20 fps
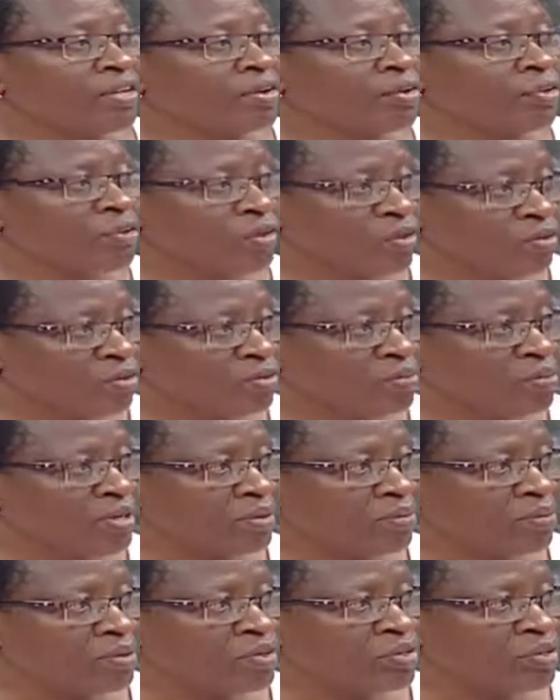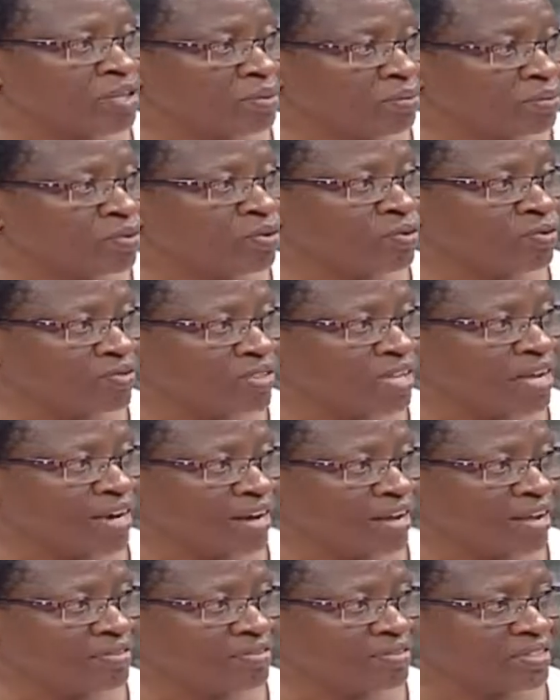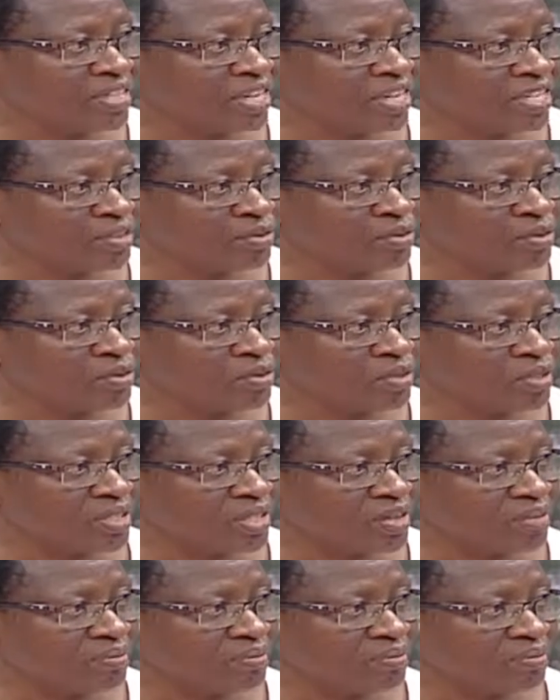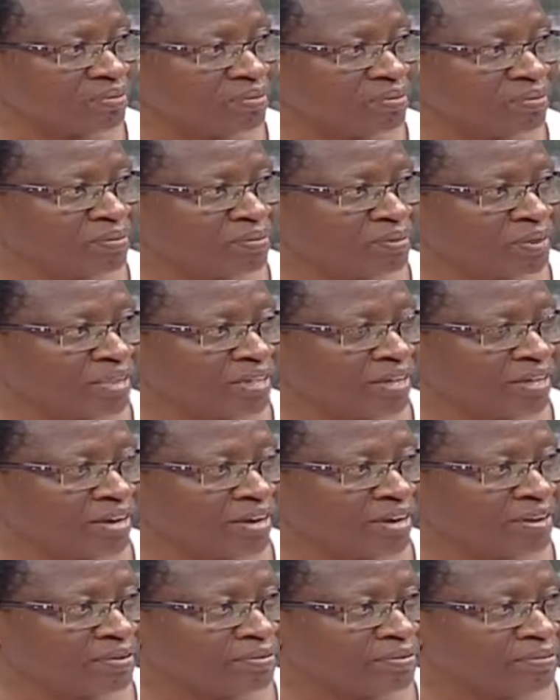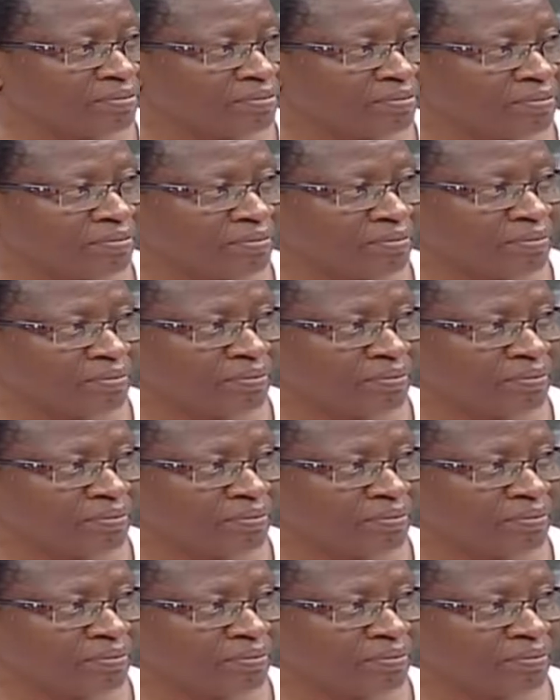we could be able to improve their lives as we use them. Yeah. Okay, Dr. Victor,